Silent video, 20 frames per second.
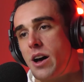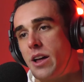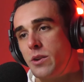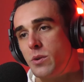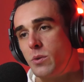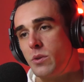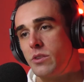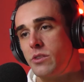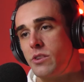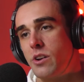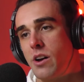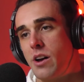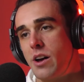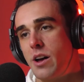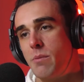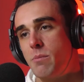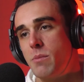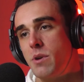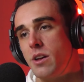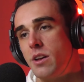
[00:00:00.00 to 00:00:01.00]
all the
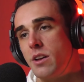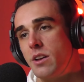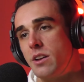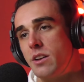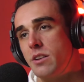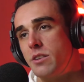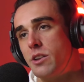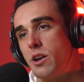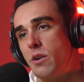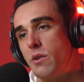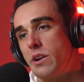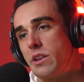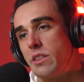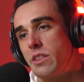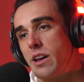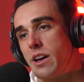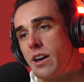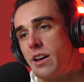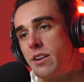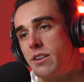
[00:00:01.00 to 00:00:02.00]
time, knowing
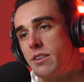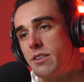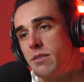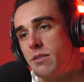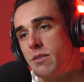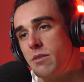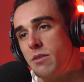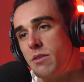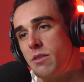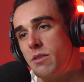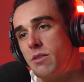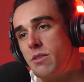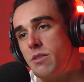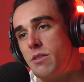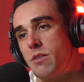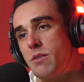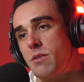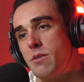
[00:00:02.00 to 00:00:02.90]
that the